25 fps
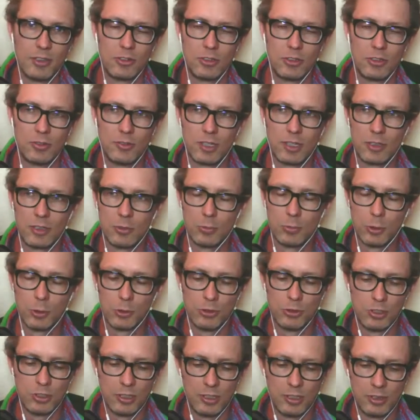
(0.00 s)
you've got to approach
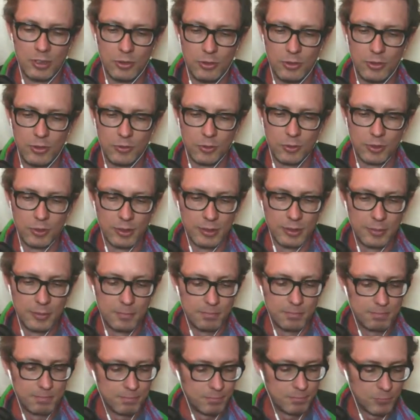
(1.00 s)
it a little differently.
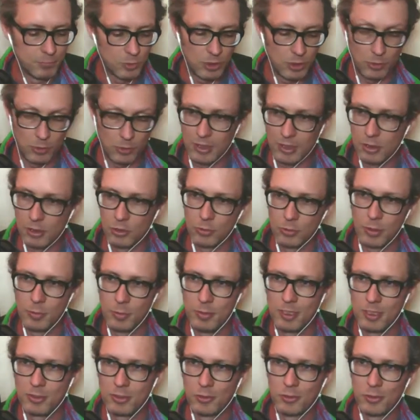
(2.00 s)
But anyway, those are my
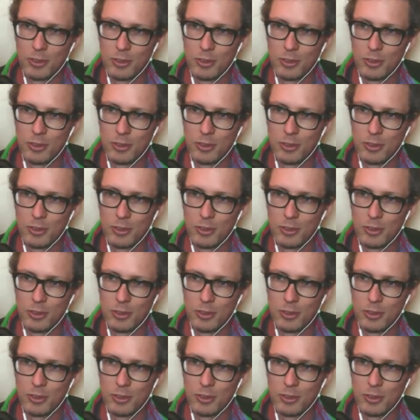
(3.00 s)
picks for this